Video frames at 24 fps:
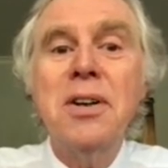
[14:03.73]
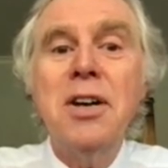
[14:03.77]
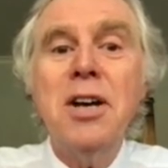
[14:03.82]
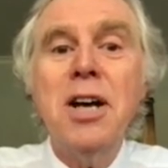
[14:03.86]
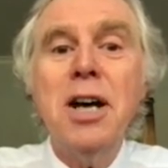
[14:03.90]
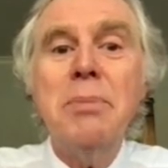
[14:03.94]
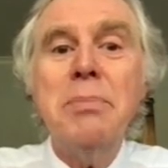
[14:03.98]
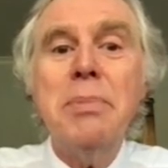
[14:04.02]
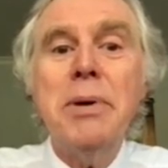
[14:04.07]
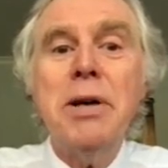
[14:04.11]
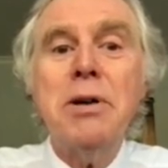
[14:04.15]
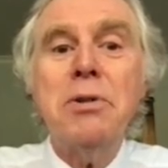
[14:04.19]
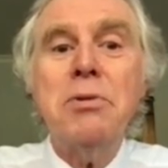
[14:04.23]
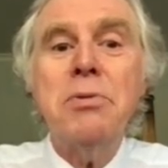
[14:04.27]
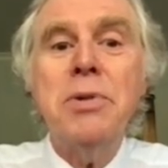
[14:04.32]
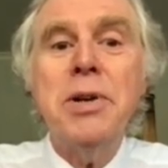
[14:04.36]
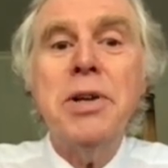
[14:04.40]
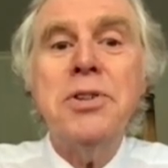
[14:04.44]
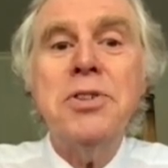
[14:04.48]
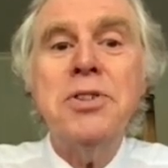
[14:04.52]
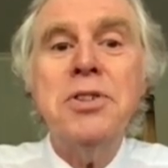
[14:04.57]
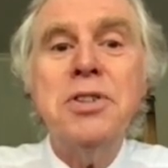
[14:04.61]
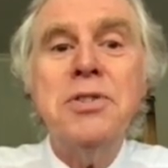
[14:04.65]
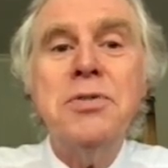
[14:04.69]
about
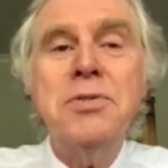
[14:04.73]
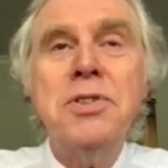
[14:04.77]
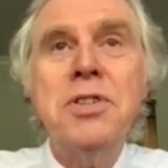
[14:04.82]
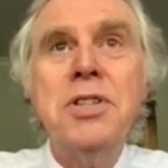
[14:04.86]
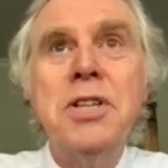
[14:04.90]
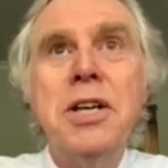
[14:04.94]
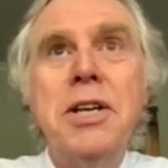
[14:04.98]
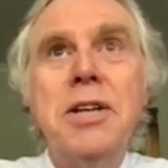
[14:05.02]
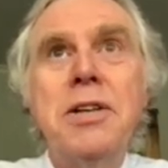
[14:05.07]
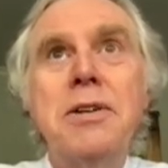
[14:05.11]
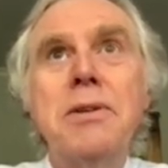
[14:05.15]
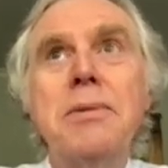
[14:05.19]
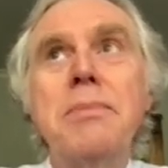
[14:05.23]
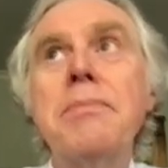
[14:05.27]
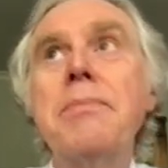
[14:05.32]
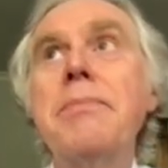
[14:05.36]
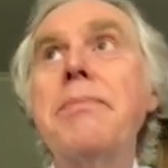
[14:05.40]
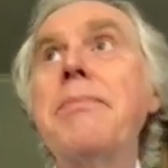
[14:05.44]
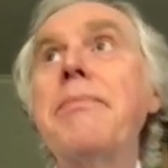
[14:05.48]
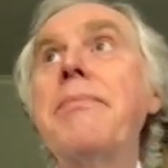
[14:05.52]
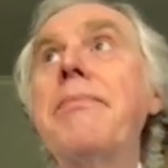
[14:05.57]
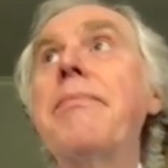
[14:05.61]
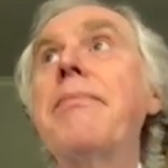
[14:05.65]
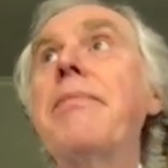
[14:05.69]
redshift 10,
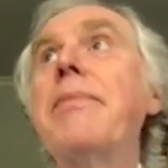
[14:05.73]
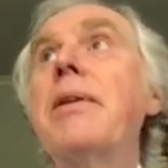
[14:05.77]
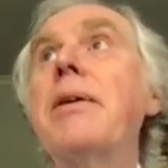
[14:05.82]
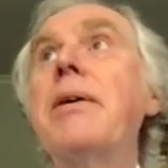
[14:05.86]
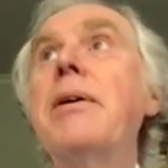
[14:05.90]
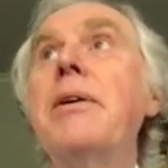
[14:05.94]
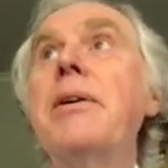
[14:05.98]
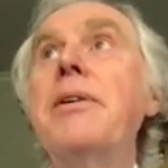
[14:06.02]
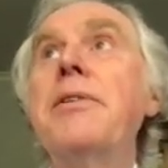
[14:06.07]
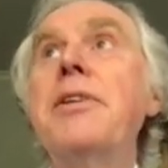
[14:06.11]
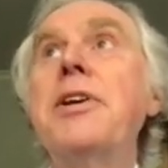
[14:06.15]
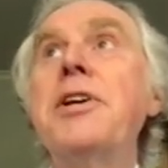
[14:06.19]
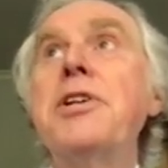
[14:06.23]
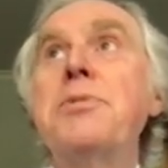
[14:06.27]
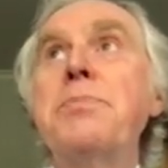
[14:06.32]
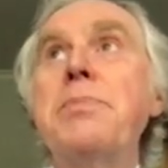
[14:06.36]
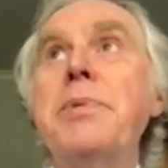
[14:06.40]
there's